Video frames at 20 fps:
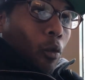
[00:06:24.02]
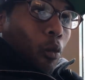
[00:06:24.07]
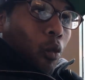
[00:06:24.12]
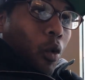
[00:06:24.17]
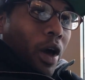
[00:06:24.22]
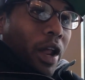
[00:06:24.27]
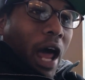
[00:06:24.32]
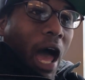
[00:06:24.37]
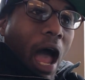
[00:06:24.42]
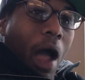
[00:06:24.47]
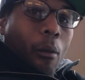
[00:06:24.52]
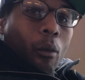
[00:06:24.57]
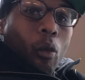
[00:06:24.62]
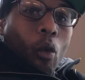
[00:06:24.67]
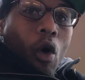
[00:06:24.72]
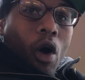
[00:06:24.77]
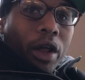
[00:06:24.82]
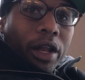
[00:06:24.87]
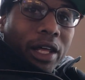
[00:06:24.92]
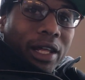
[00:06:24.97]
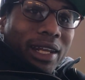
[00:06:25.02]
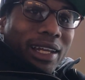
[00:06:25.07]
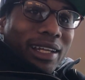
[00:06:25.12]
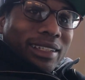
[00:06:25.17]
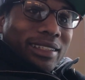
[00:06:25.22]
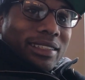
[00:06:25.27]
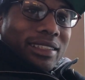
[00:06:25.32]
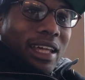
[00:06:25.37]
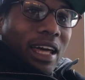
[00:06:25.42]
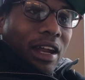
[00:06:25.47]
what I wanted
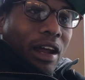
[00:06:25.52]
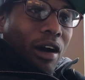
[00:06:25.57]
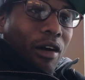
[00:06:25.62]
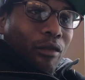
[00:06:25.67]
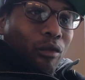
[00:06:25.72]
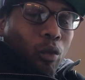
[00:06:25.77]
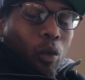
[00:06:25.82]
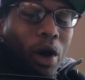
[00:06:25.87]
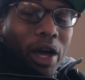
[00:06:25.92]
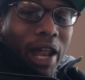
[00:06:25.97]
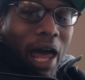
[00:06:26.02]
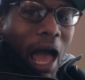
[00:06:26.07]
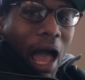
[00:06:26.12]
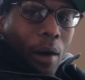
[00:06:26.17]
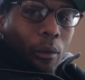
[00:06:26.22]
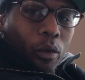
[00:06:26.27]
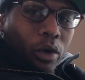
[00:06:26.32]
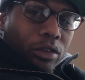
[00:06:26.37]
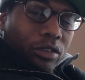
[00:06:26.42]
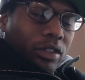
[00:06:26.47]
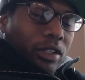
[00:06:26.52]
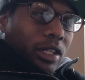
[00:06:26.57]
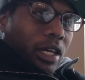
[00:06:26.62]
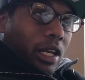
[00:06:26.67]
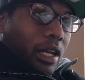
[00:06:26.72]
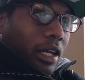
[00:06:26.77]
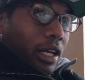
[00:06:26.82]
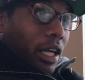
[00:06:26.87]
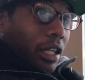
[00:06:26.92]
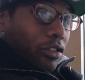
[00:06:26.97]
instead of what I wasn't
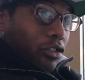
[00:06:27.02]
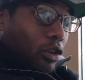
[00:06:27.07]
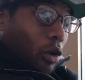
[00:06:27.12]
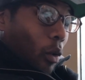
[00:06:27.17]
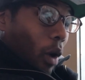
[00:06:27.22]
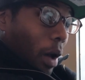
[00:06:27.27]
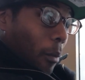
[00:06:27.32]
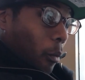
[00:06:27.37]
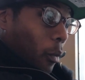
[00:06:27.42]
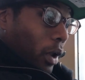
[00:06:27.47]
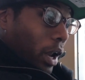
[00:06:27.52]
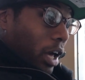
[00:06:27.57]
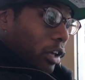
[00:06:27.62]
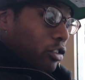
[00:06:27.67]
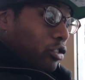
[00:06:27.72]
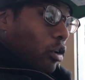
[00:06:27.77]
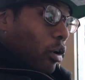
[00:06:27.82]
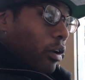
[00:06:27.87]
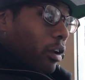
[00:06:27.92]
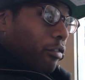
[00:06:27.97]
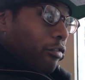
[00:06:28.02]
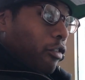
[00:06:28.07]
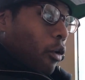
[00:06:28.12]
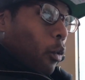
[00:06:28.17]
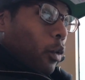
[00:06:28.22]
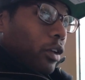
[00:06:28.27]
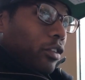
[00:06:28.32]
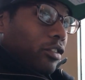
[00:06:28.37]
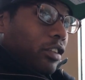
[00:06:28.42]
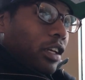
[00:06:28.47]
getting. And so when I started
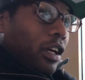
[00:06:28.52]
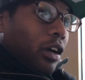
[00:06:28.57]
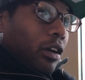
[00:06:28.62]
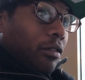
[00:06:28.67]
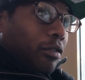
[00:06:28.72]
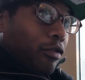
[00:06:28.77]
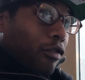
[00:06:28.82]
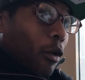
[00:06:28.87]
focusing